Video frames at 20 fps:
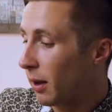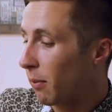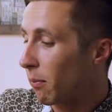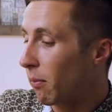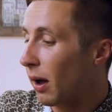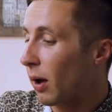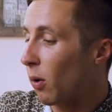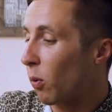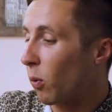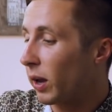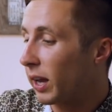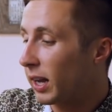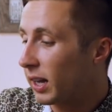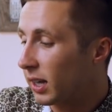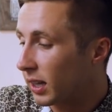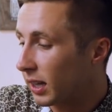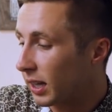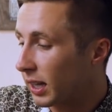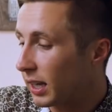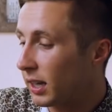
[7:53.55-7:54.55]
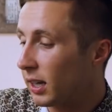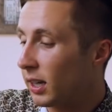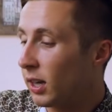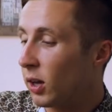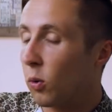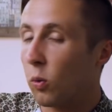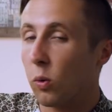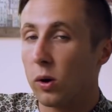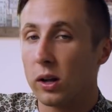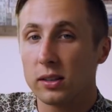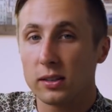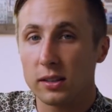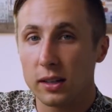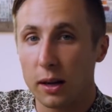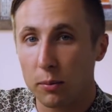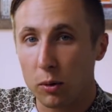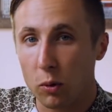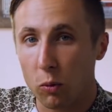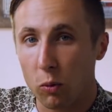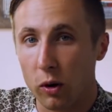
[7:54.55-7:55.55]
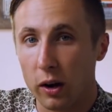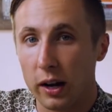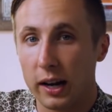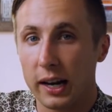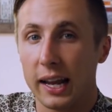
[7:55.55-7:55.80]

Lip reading: My weekly, what's number 1?